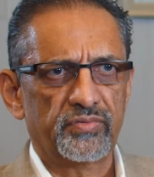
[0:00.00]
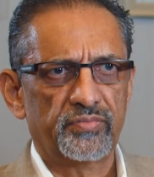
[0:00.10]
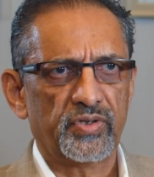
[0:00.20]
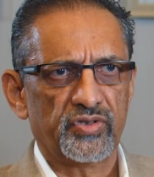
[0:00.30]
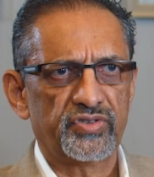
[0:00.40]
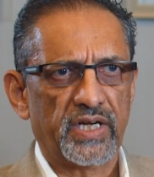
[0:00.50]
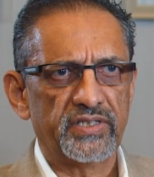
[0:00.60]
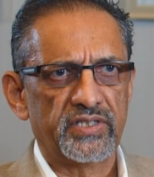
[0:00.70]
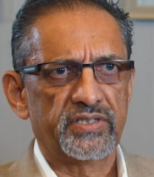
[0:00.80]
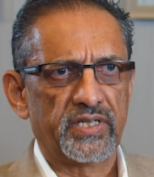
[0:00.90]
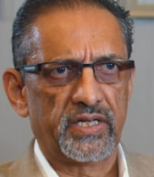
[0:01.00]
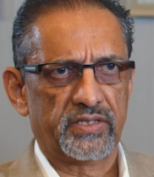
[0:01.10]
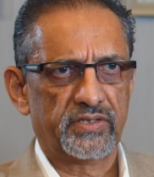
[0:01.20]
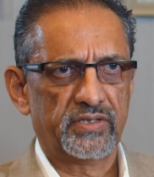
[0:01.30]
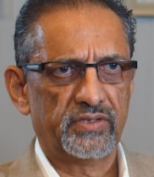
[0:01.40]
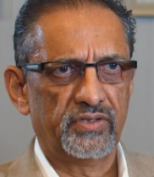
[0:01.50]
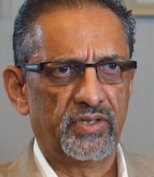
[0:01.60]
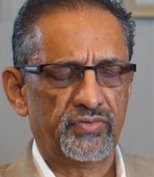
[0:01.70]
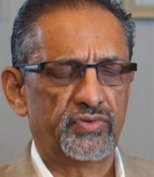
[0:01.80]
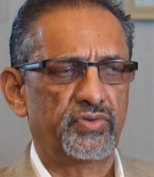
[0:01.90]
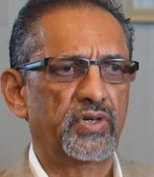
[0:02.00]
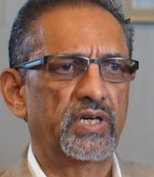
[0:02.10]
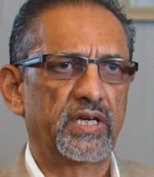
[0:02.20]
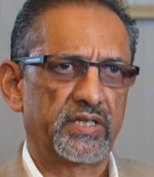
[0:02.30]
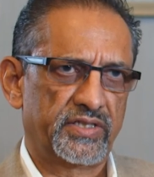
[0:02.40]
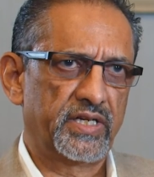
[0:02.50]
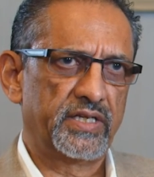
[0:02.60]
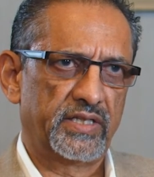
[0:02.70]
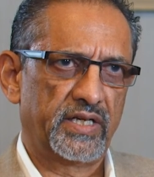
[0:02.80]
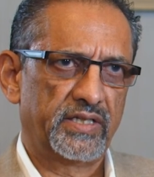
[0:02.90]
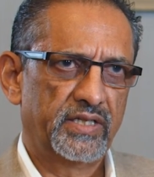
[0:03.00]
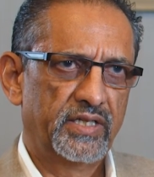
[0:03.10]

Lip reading: because science is science. You have to really understand that.